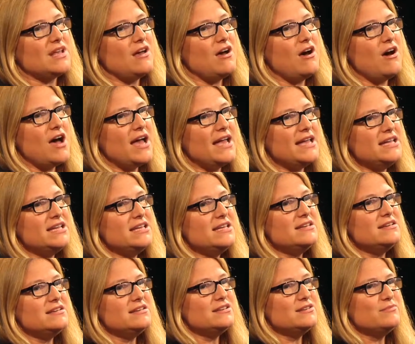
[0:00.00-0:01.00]
I
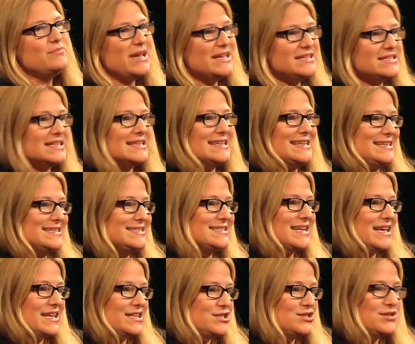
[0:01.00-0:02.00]
basically
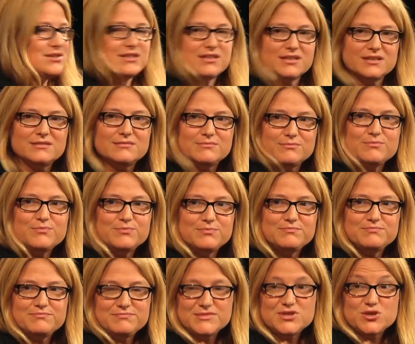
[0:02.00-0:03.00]
said to the
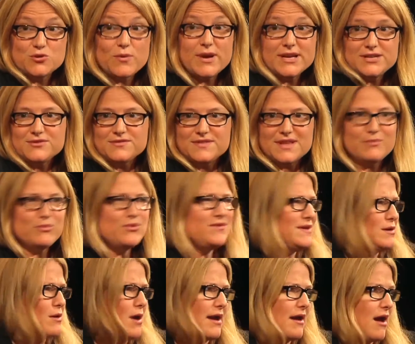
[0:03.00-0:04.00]
director of that
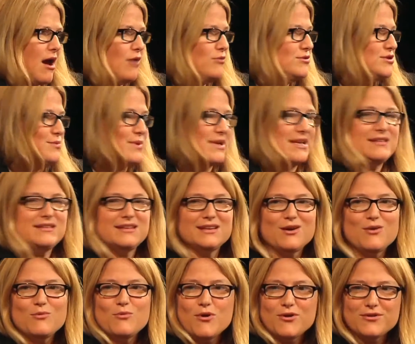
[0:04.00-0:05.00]
movie, I'll do anything,
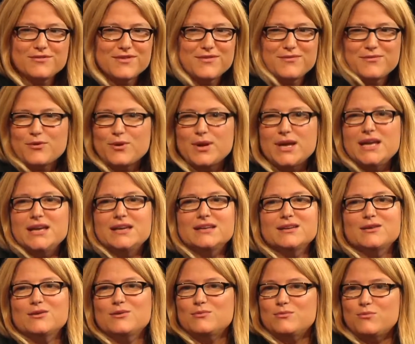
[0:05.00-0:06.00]
I'll work for free,
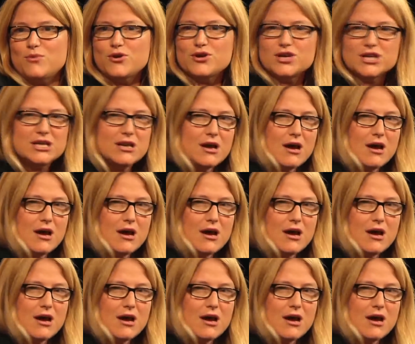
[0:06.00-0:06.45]
and I'll work at night.